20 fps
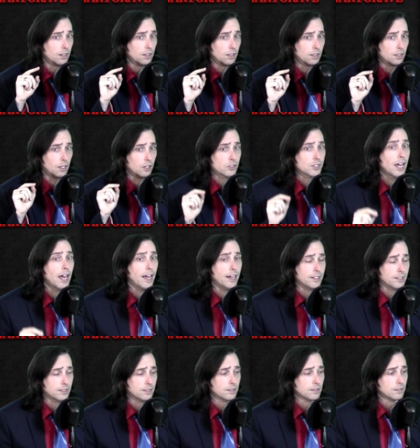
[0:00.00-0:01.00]
Those
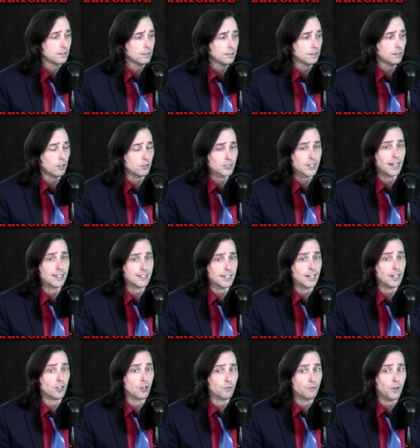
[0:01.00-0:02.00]
guys did
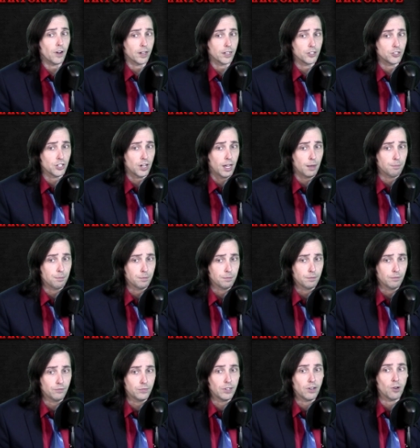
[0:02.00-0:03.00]
a good fucking job.
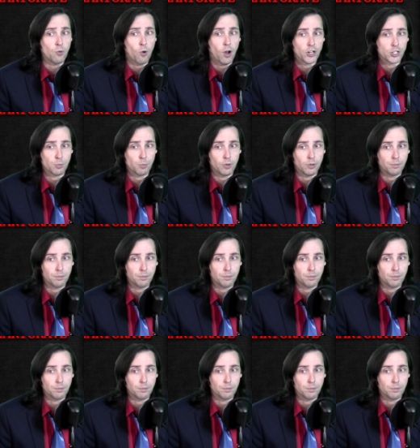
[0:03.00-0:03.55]
Very watchable.